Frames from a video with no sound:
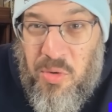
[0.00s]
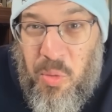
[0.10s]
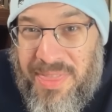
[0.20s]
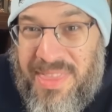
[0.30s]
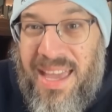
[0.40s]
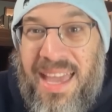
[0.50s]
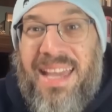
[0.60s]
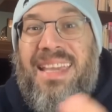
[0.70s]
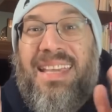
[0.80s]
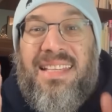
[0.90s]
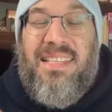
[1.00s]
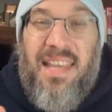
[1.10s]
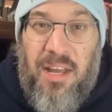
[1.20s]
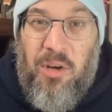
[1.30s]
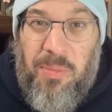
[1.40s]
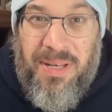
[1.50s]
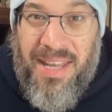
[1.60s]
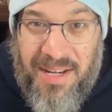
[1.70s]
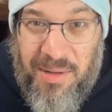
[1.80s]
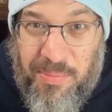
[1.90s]
what the heck is Nano
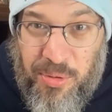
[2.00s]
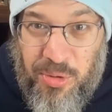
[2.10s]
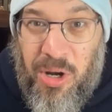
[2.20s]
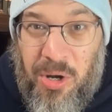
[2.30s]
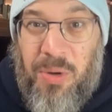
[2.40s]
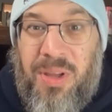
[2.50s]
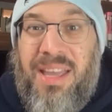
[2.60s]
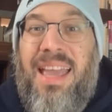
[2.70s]
Banana Pro?